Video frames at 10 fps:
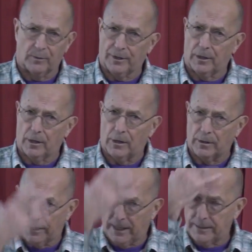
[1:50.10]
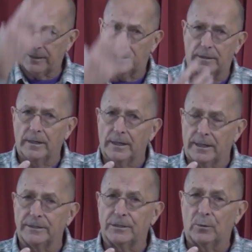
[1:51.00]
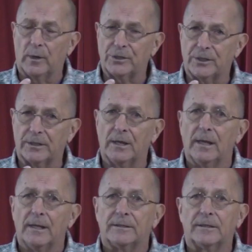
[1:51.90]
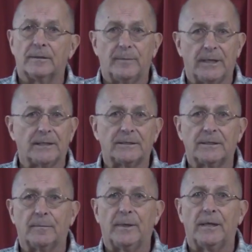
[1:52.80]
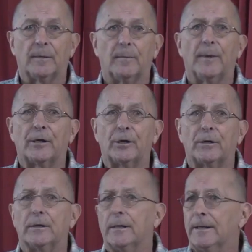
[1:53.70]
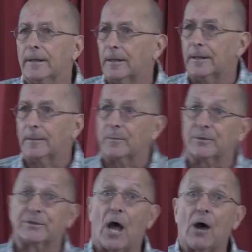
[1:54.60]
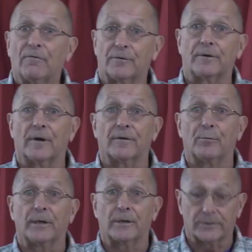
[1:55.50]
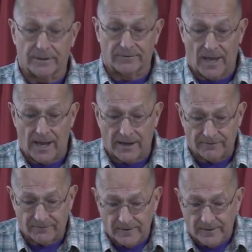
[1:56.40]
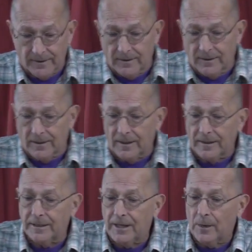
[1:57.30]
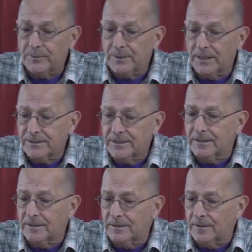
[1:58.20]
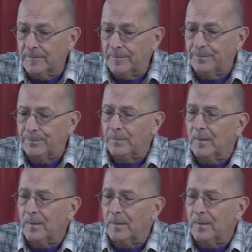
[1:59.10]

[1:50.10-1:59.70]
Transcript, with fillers: with our heart and our intuition, to begin to be a better um, solver of the riddles of life. Uh, it helps us to um,